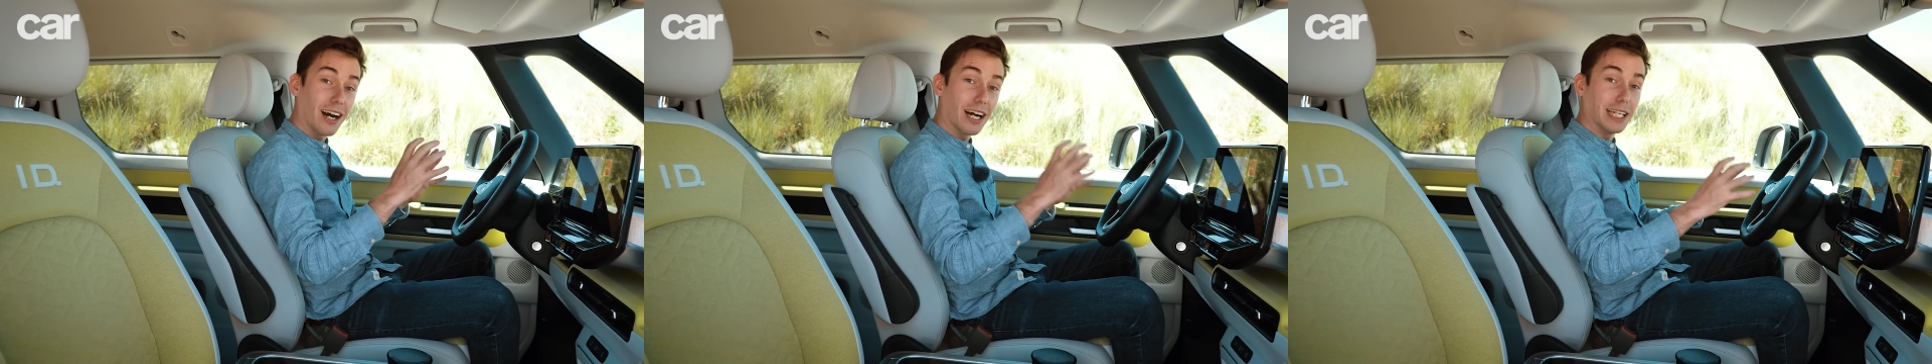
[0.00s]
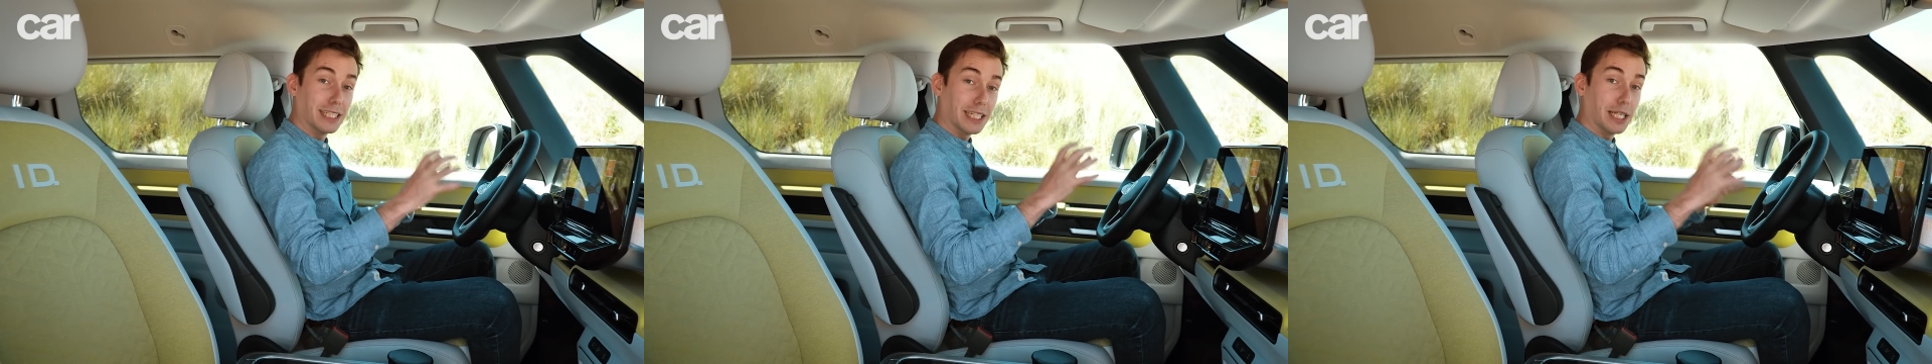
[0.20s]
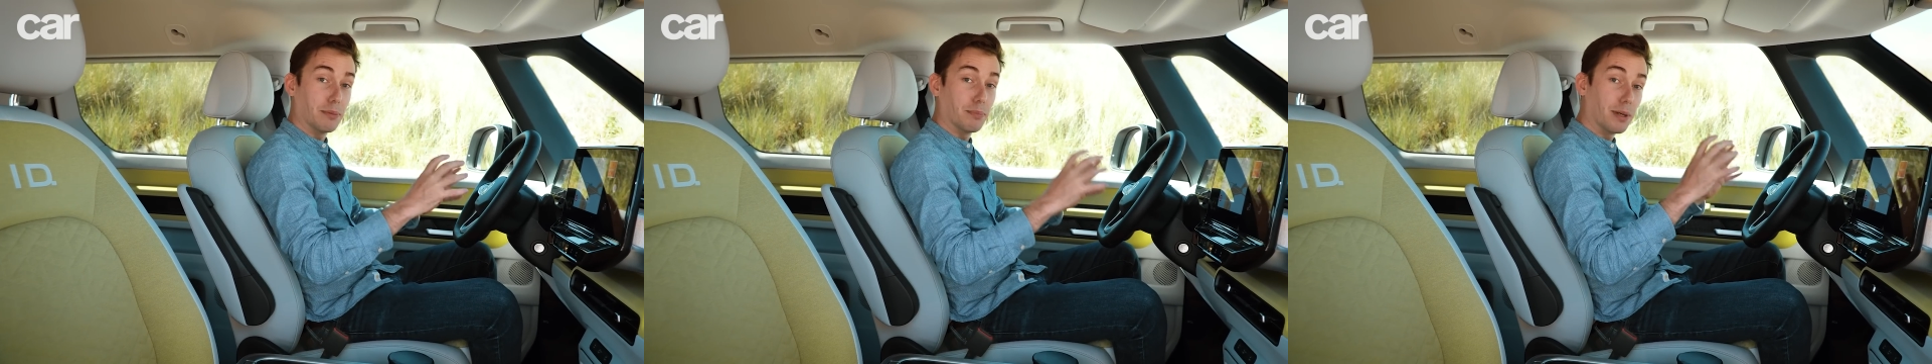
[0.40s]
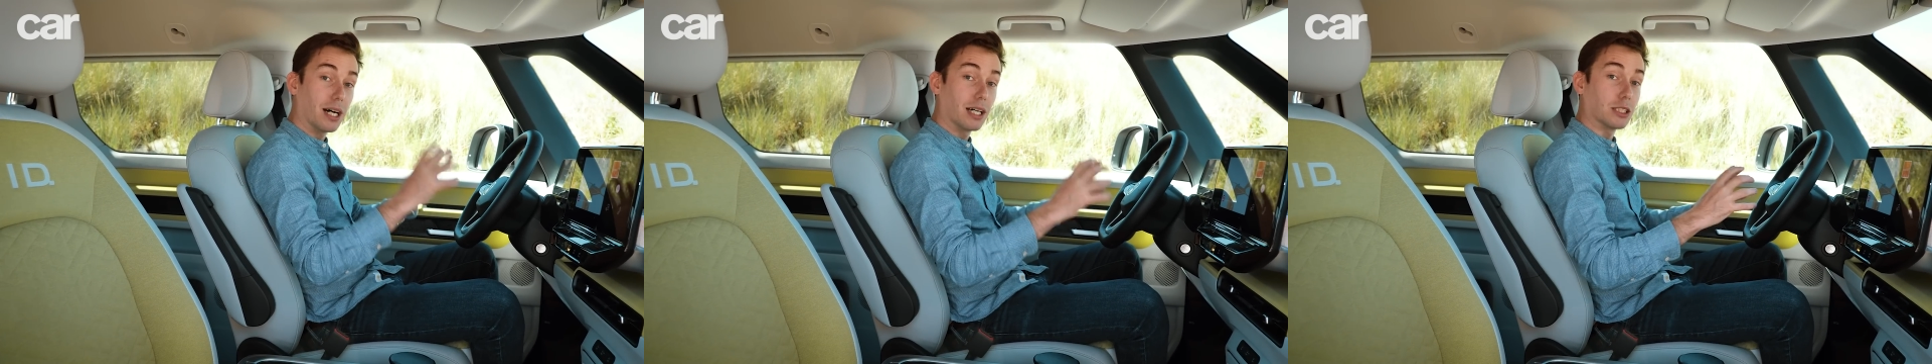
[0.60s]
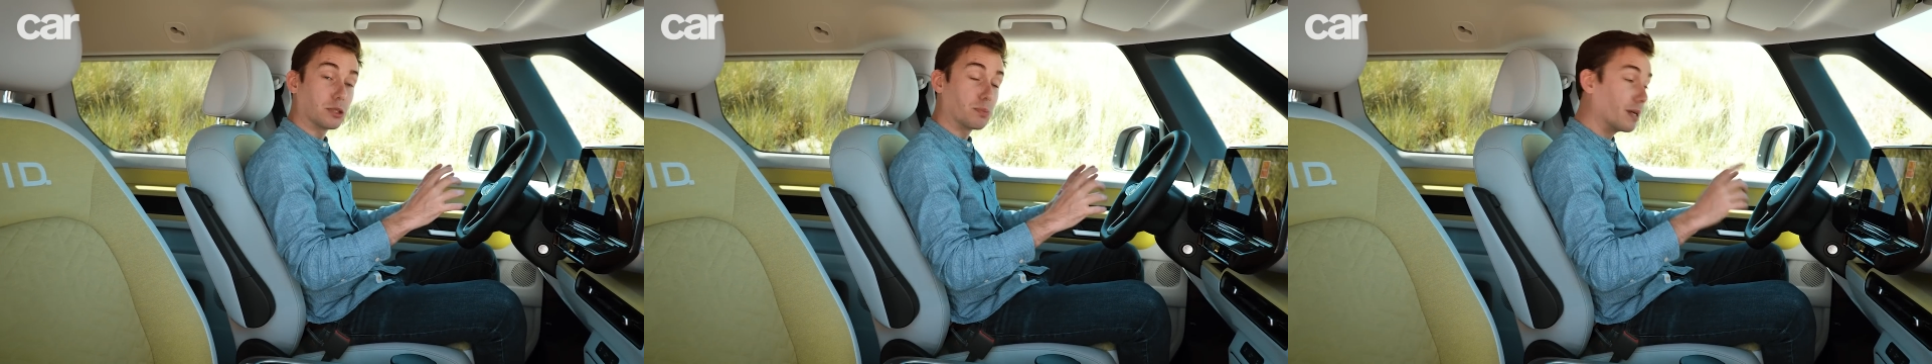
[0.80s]
ID
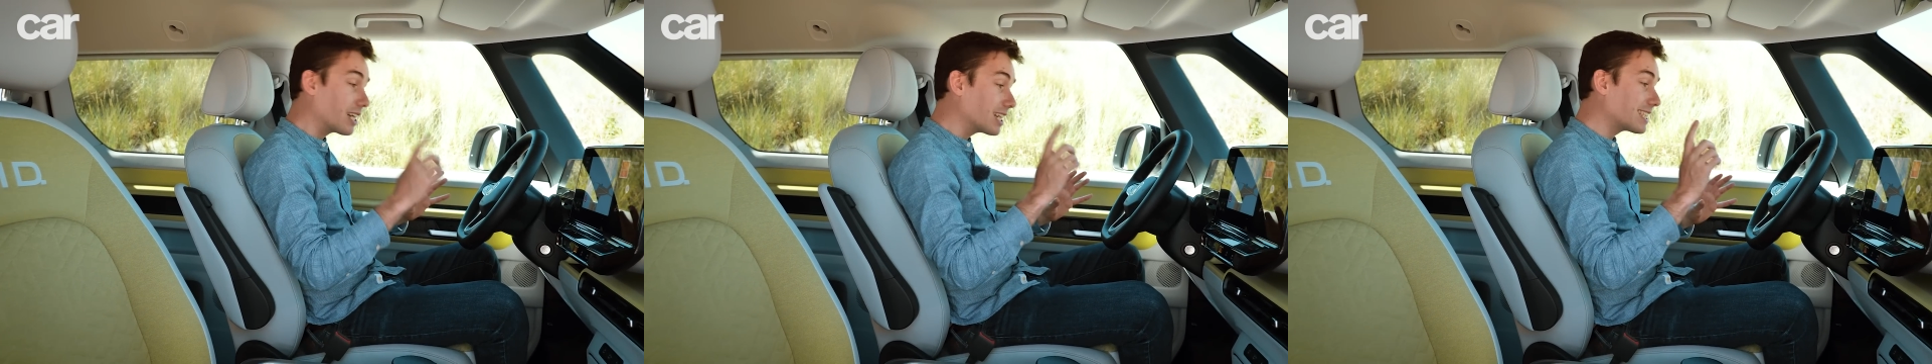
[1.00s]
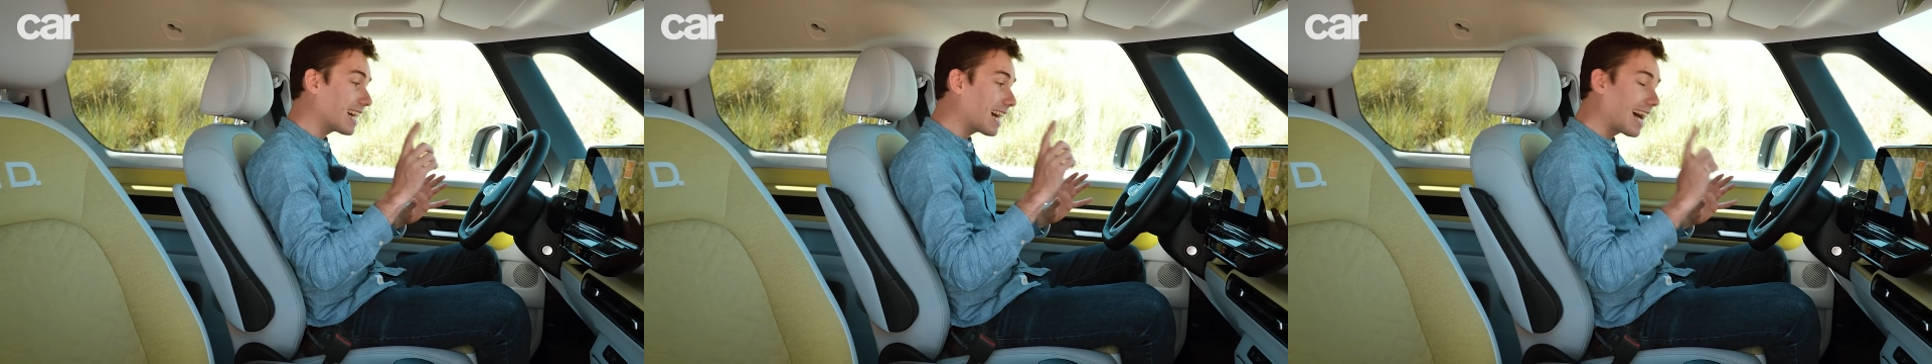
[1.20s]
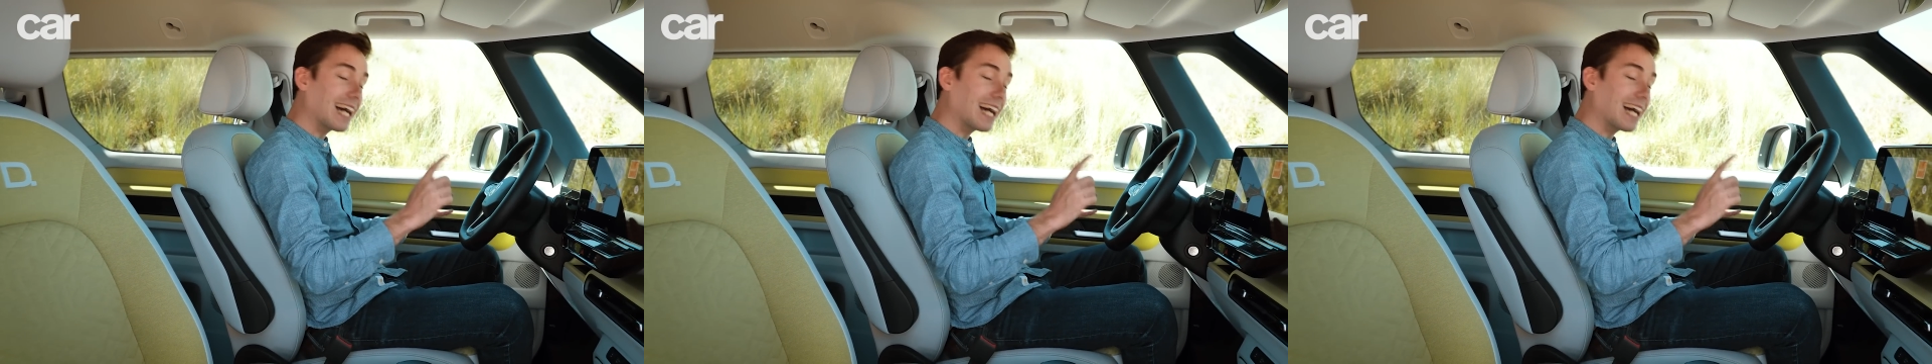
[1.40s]
Buzz because it